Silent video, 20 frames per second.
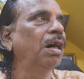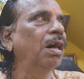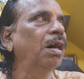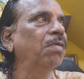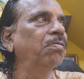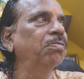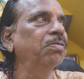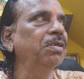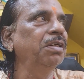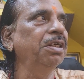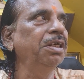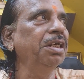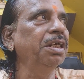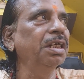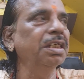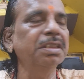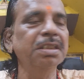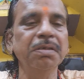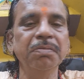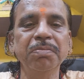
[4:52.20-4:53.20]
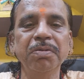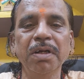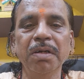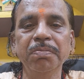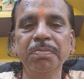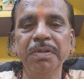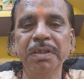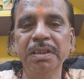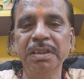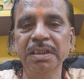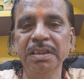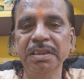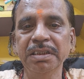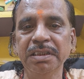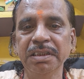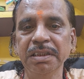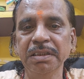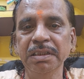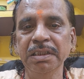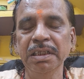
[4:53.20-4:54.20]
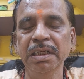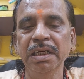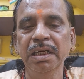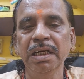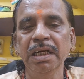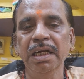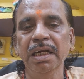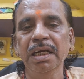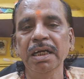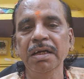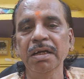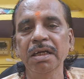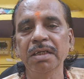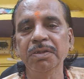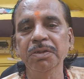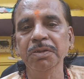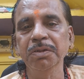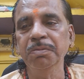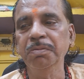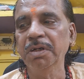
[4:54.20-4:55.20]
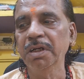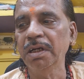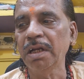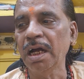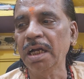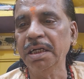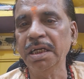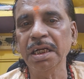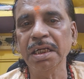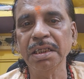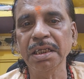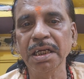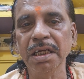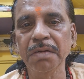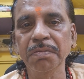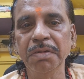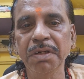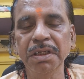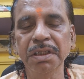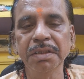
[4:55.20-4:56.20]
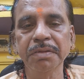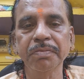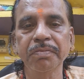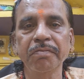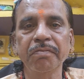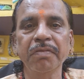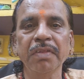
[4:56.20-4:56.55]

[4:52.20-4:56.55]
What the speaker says: of litigation properties to launder their money.